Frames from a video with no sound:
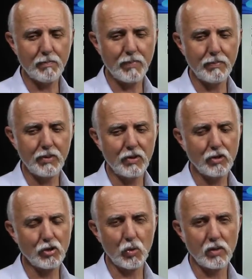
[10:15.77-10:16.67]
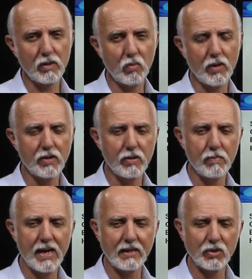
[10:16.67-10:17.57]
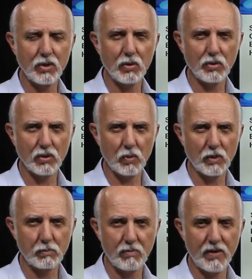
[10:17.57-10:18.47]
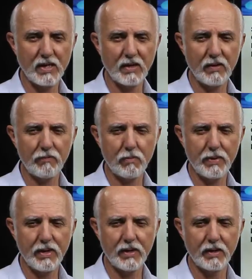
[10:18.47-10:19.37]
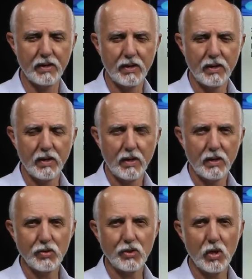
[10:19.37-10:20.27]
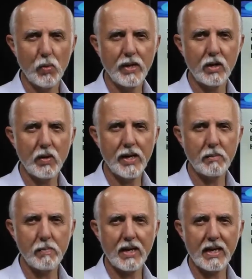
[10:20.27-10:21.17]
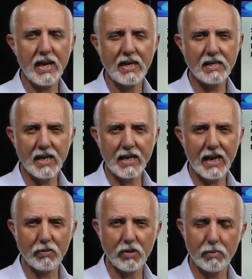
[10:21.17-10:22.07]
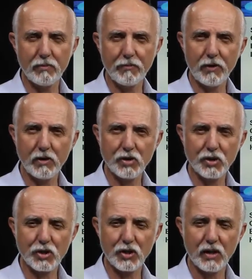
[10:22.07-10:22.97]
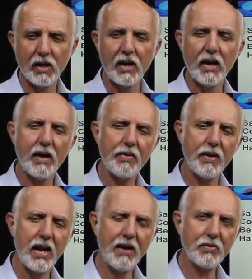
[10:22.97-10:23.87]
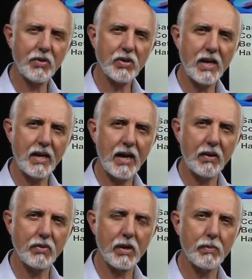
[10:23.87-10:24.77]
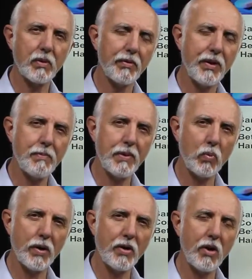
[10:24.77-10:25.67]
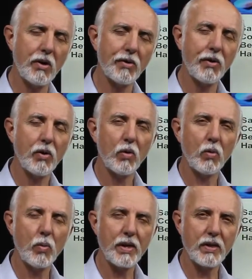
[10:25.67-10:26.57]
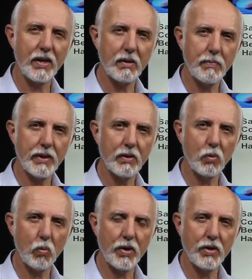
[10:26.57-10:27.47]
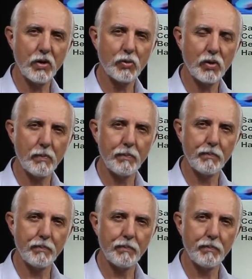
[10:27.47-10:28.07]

Maybe they're short in one of the black suits is what's preventing them from bid. So we could go ahead and make a takeout double first, and then after the takeout double, they bid 1 heart. We then bid 1 no trump.